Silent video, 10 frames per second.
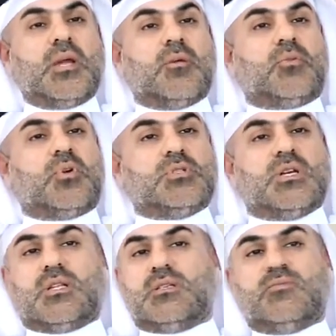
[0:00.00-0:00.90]
a
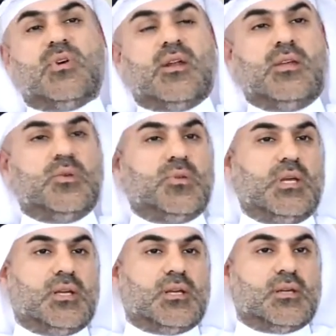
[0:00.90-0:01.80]
project that's very
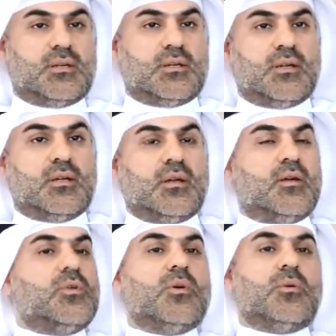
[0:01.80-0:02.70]
unique,
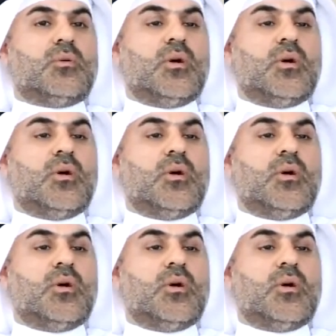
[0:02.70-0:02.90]
no.